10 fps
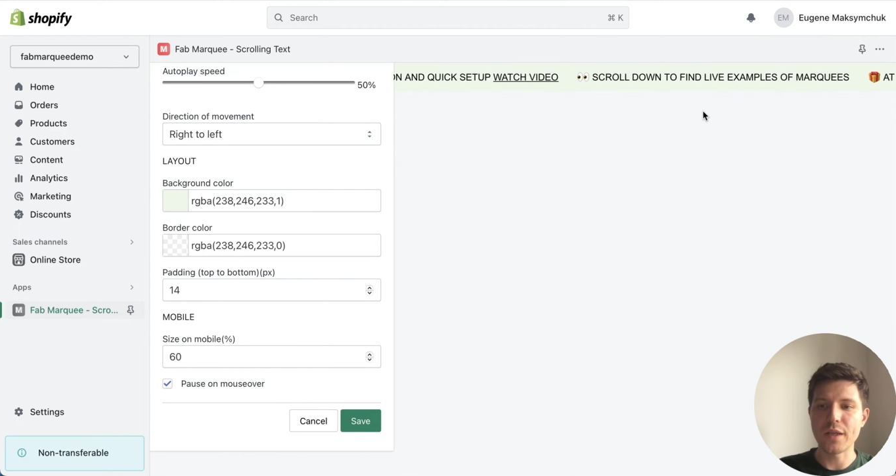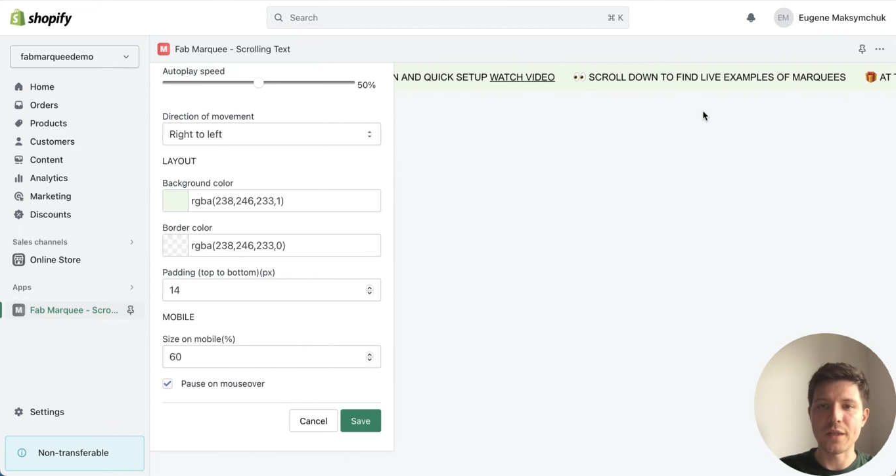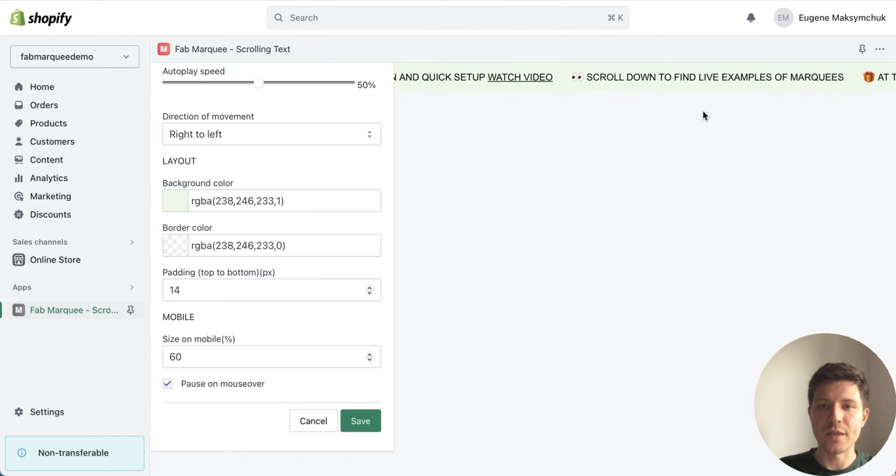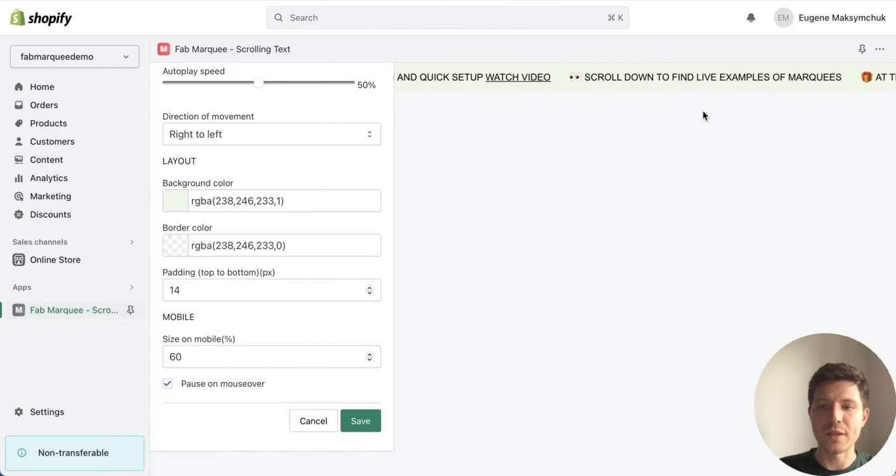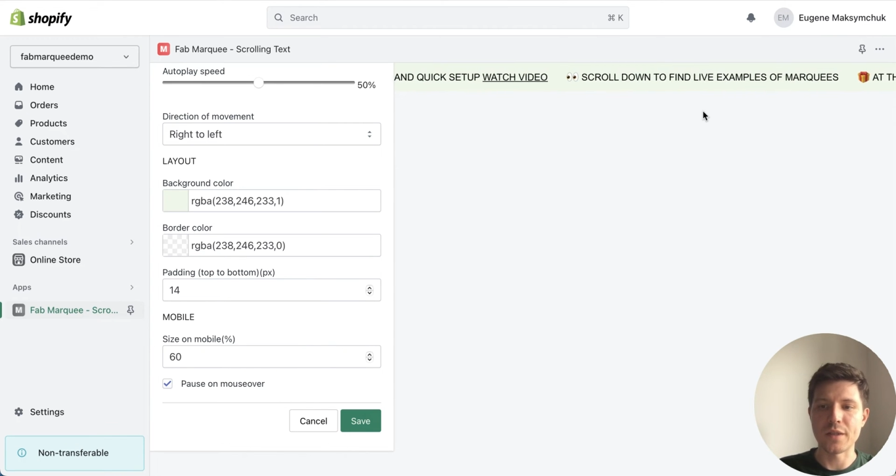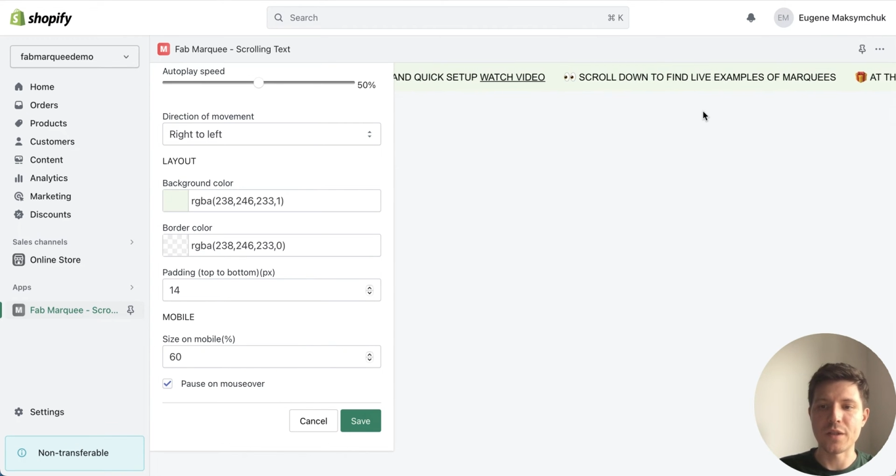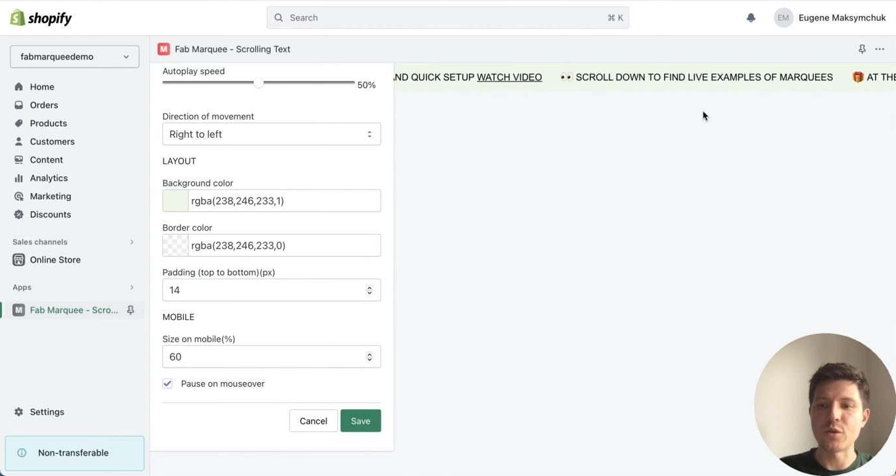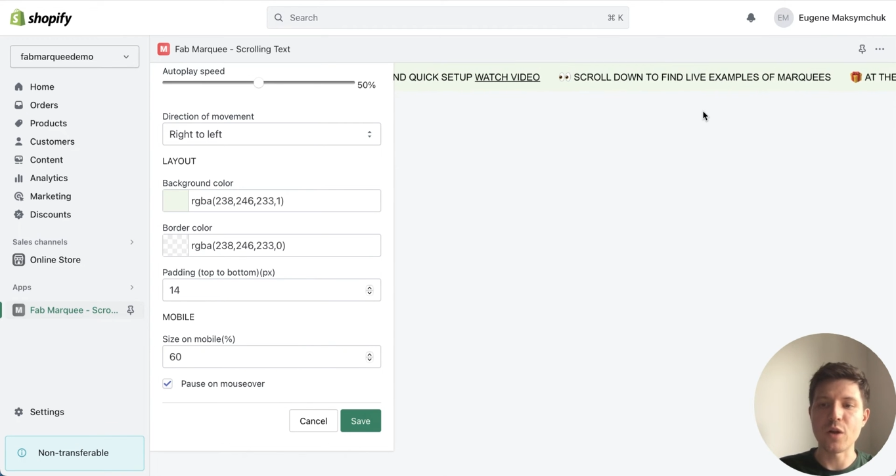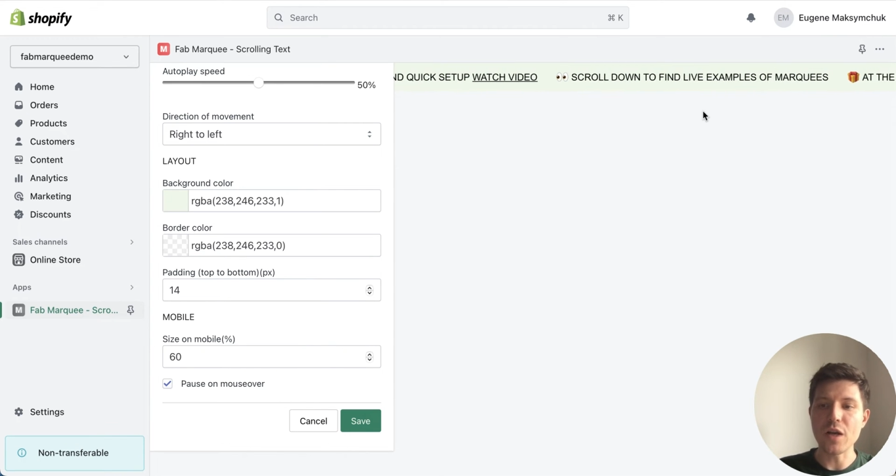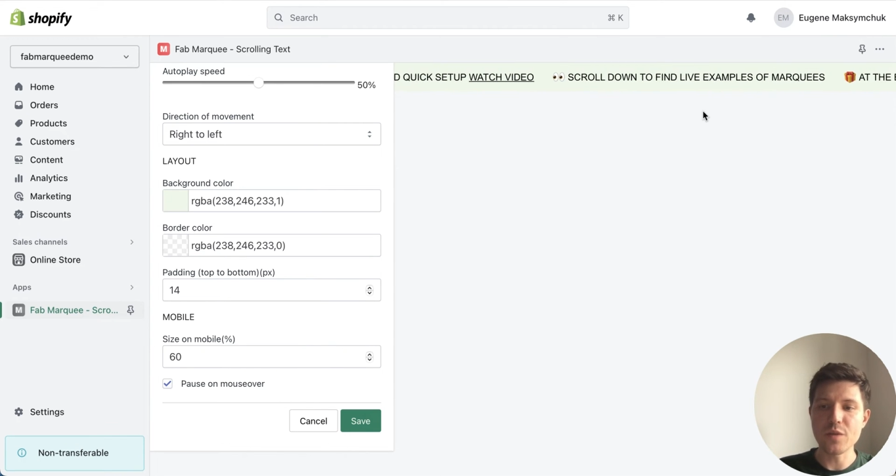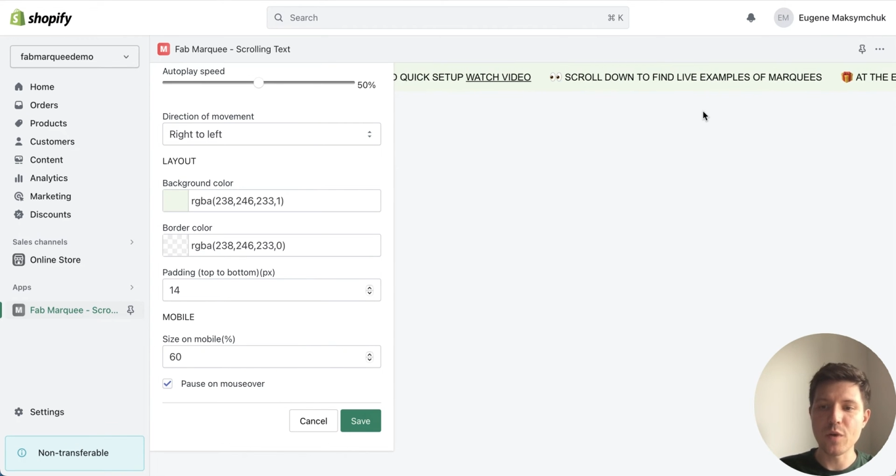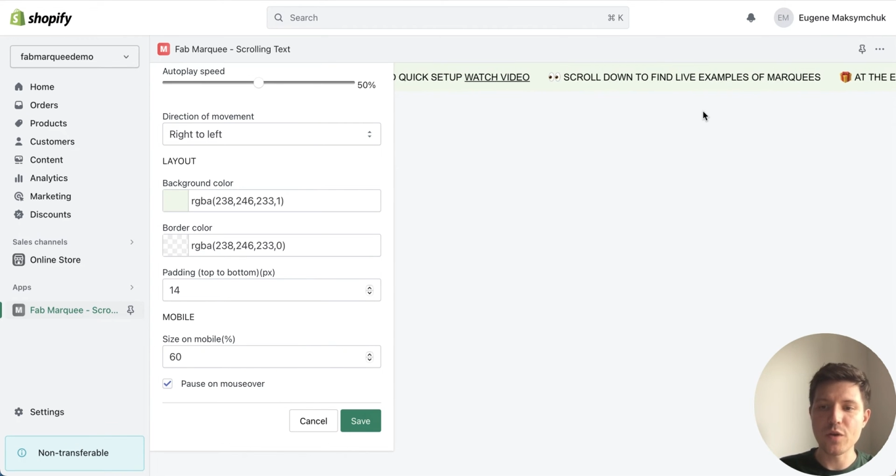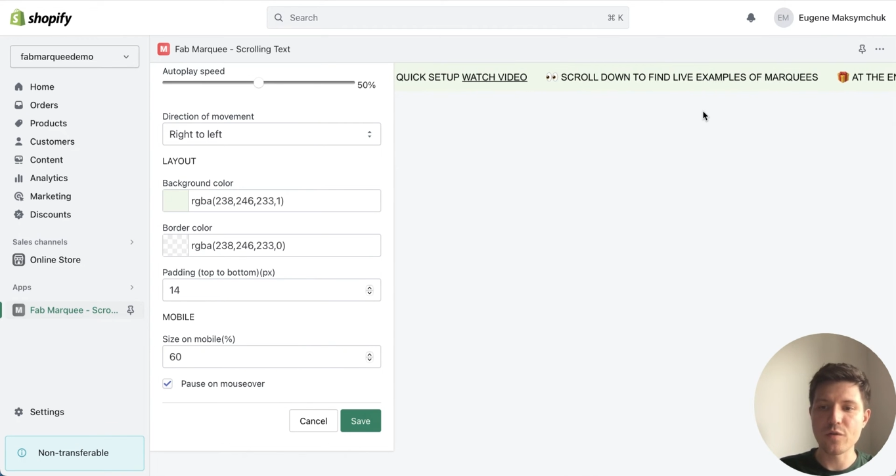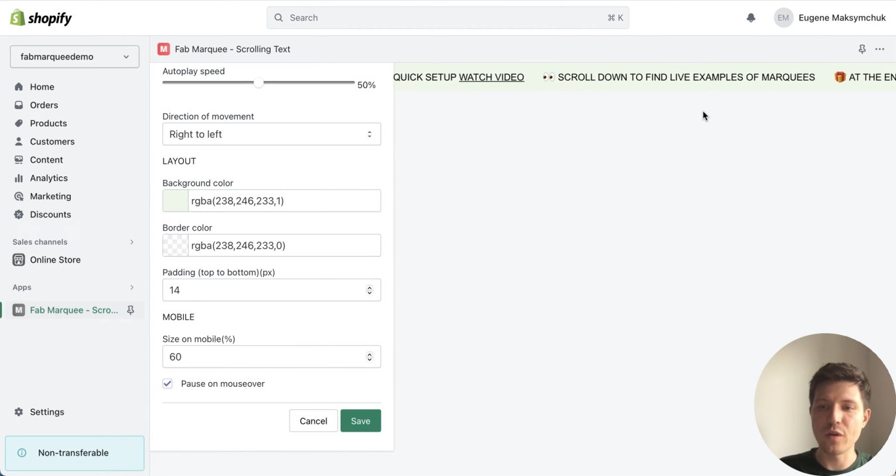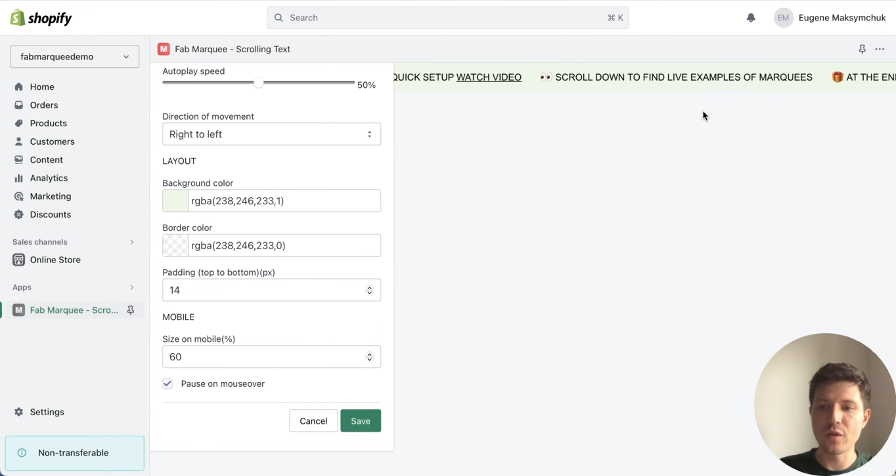uh, your
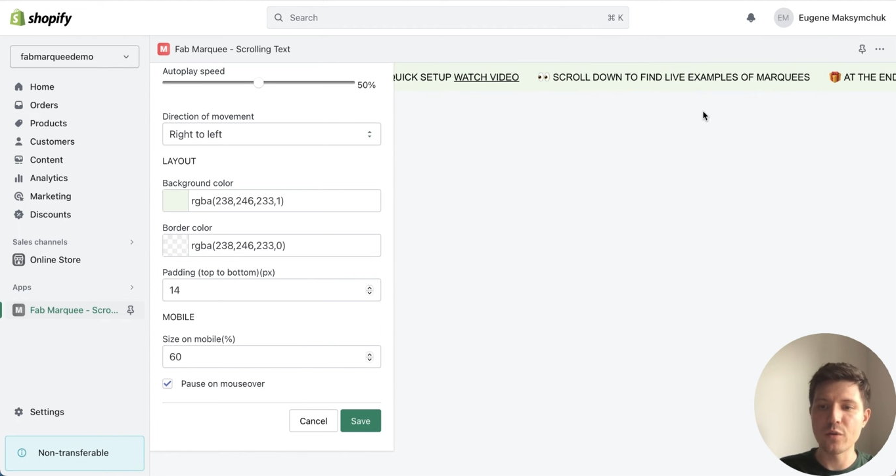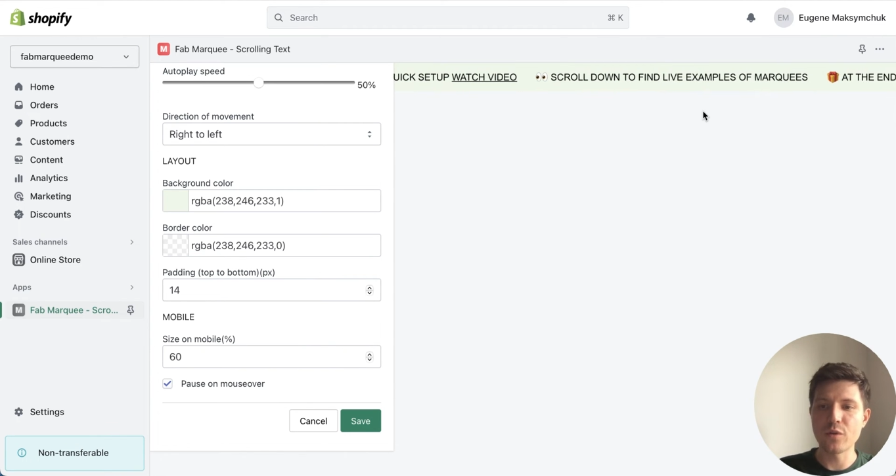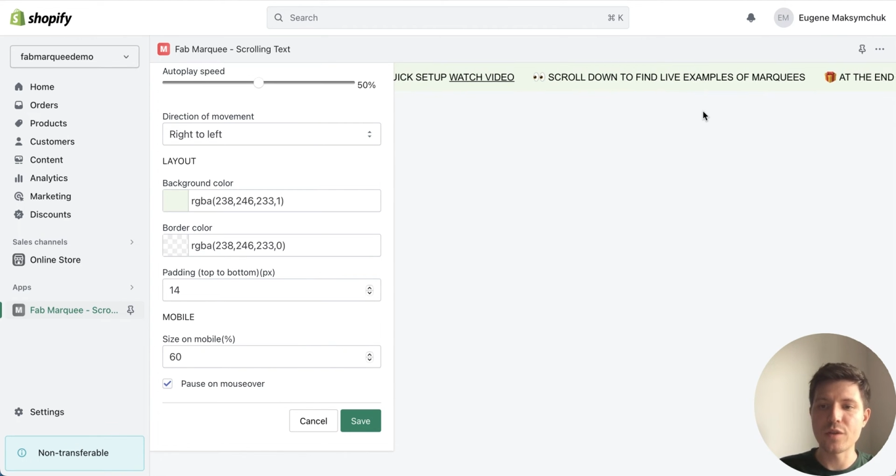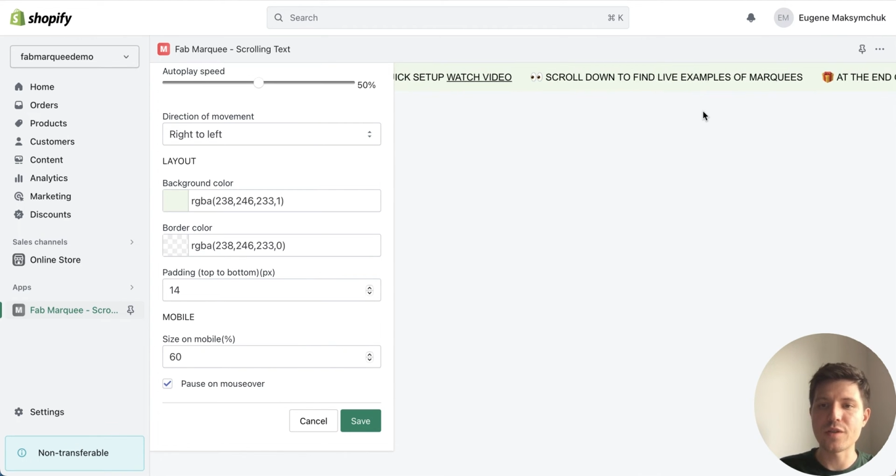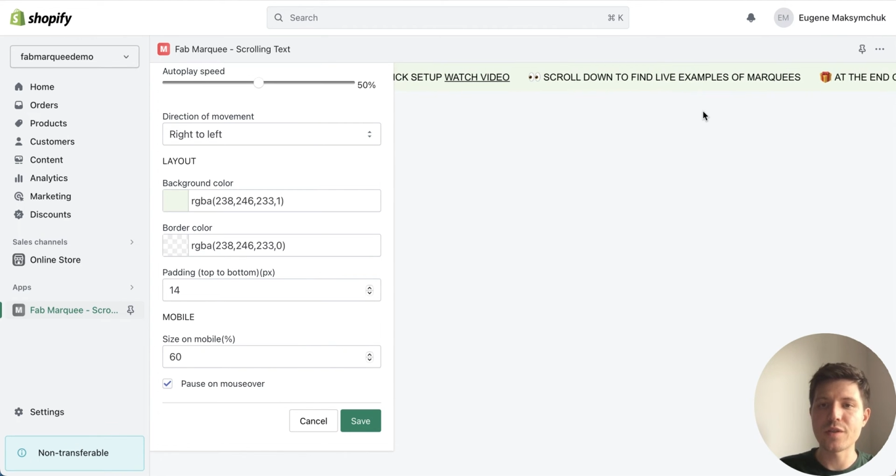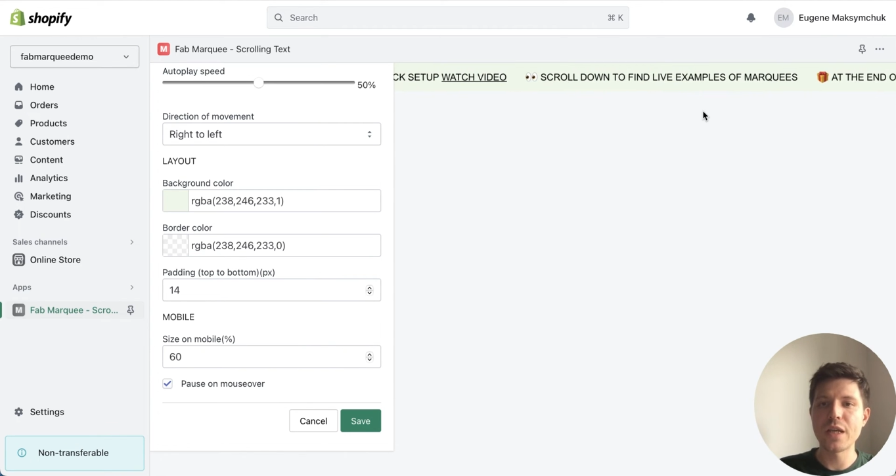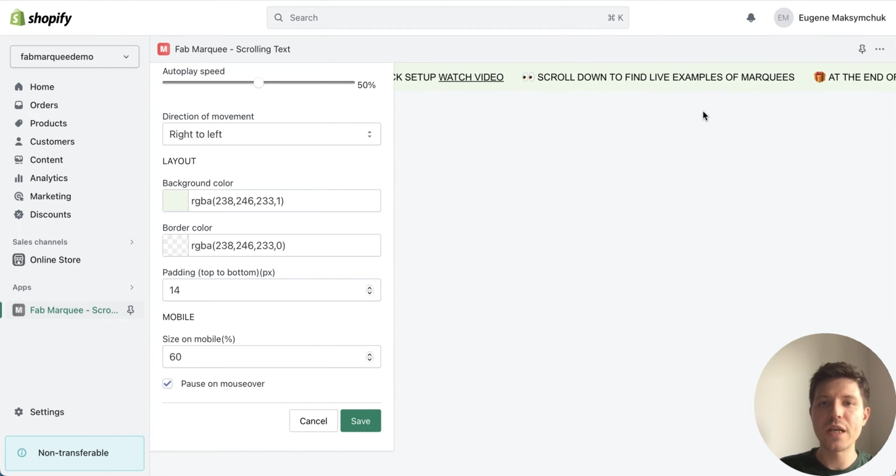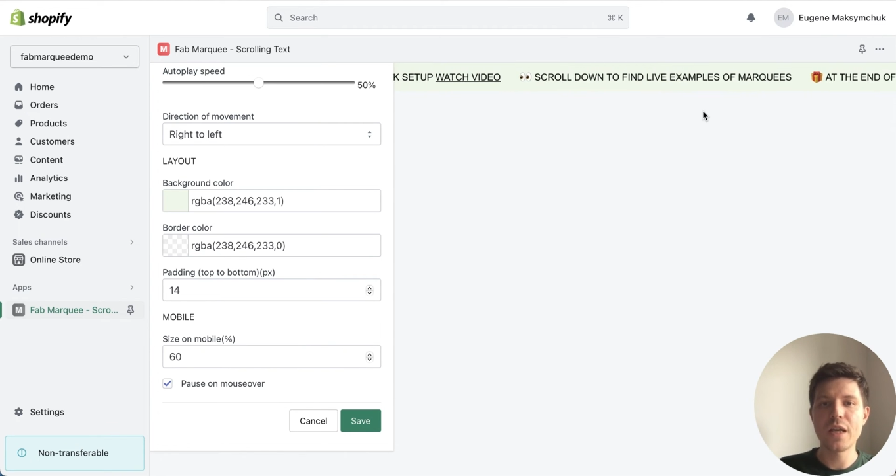customers will do this,